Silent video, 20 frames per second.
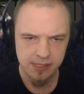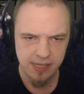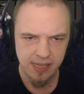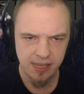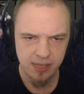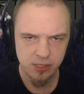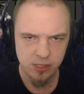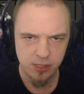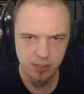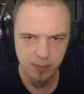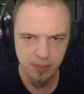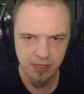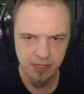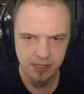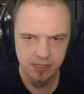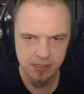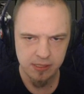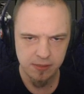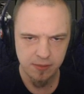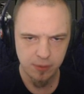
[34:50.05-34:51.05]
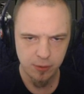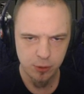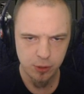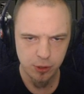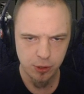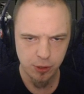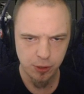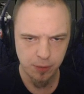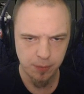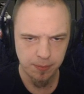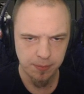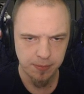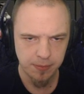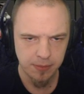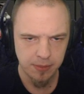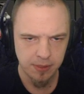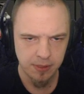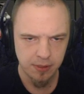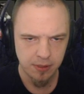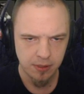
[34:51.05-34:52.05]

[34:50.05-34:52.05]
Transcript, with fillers: Let's stash some of this for sure.